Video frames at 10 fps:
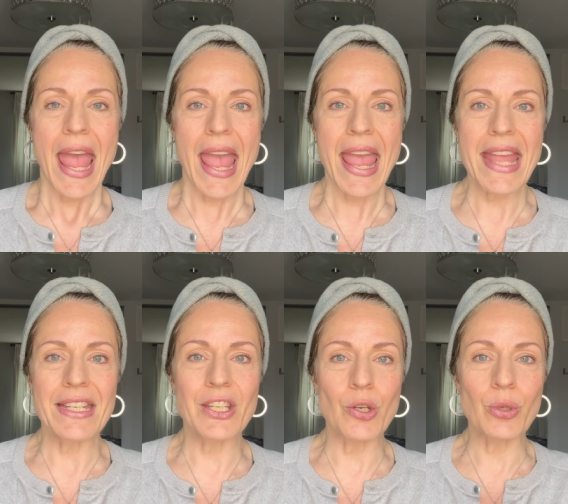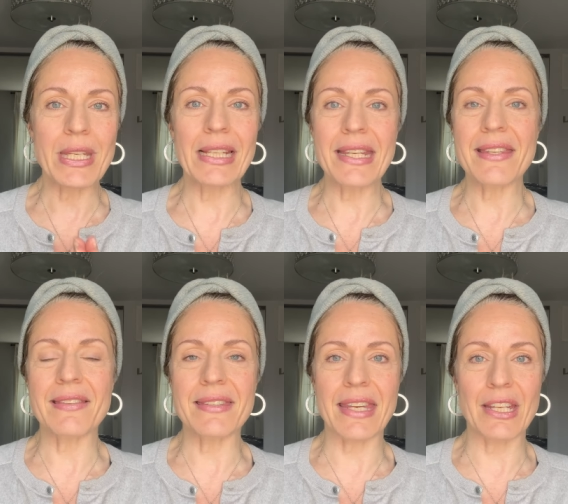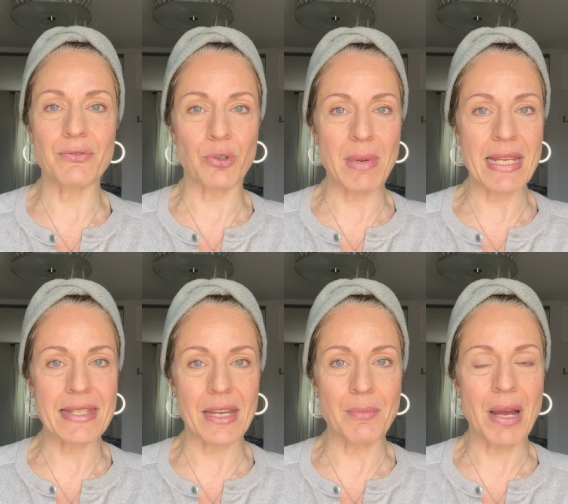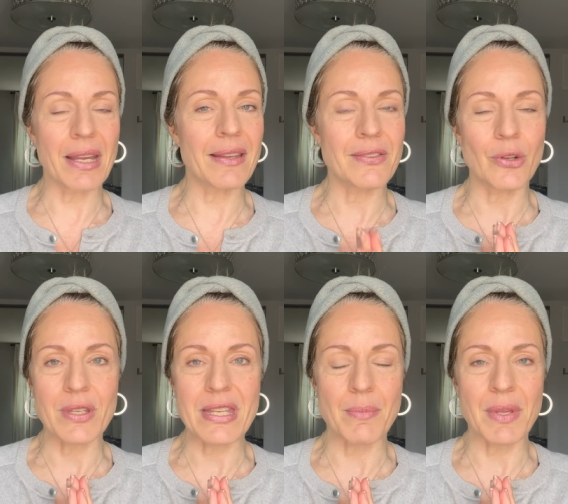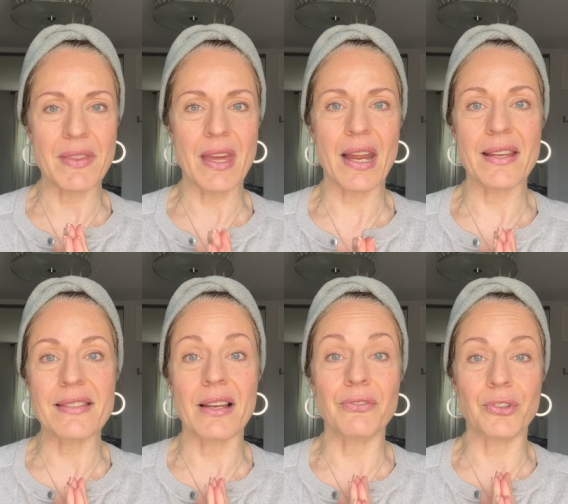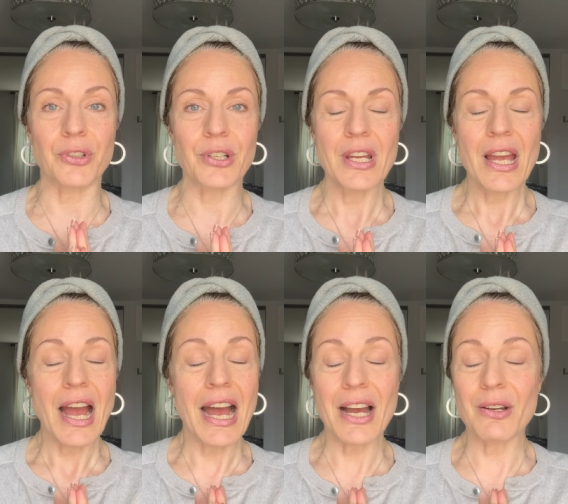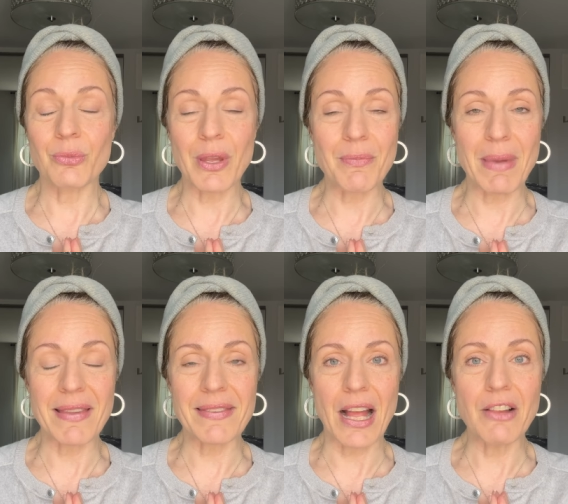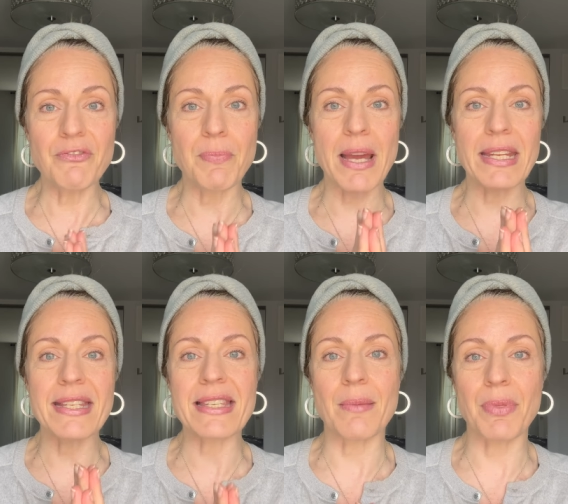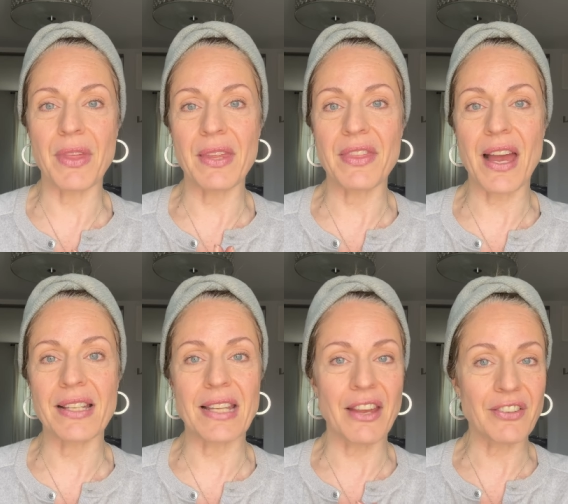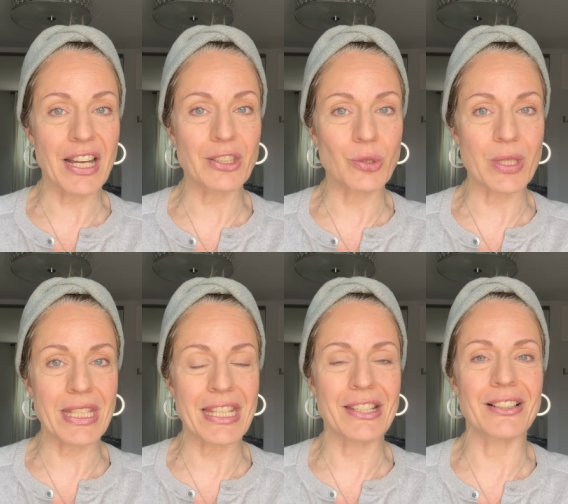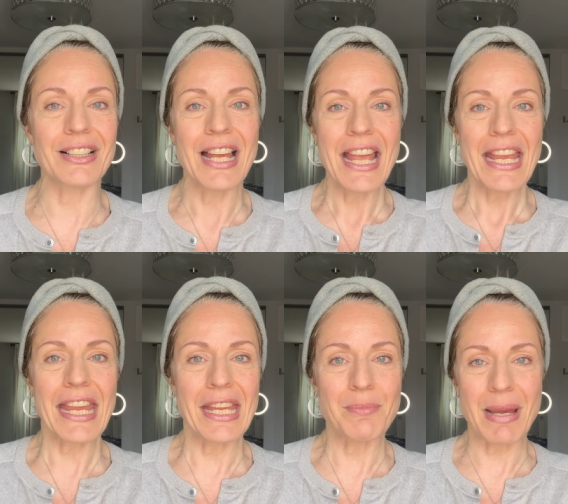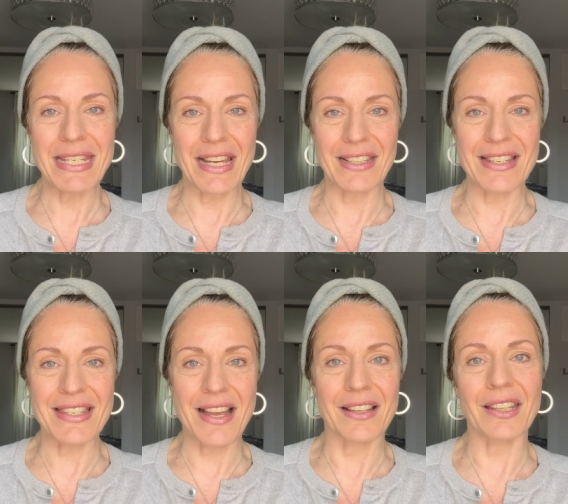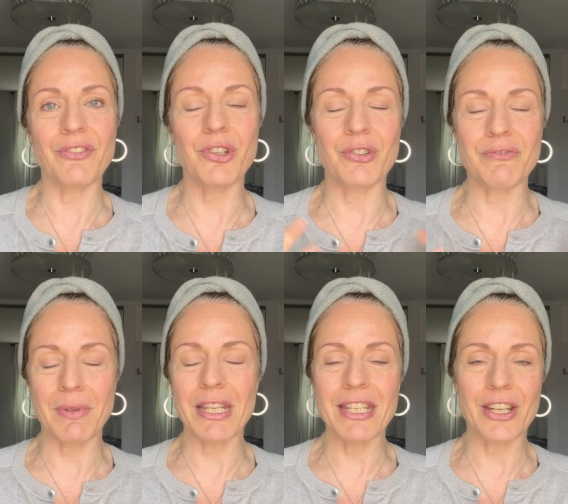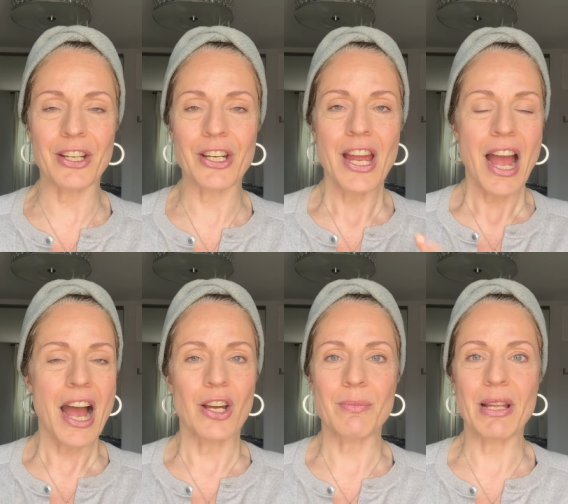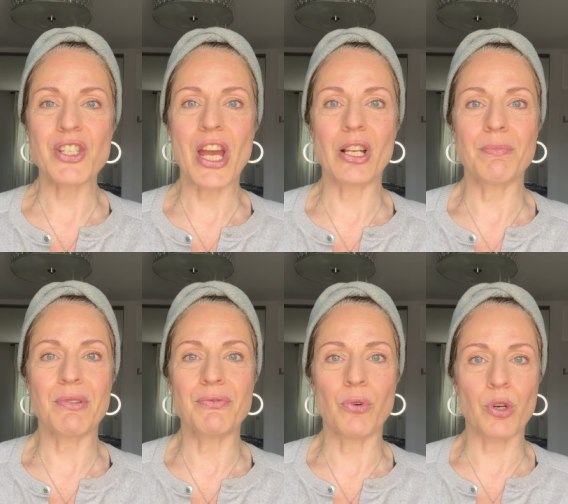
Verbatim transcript: And, you know, healing the skin from eczema is not something that I suffer uh, with myself, but it's something that I've had to heal in my youngest son. If you've been here uh, on my channel before,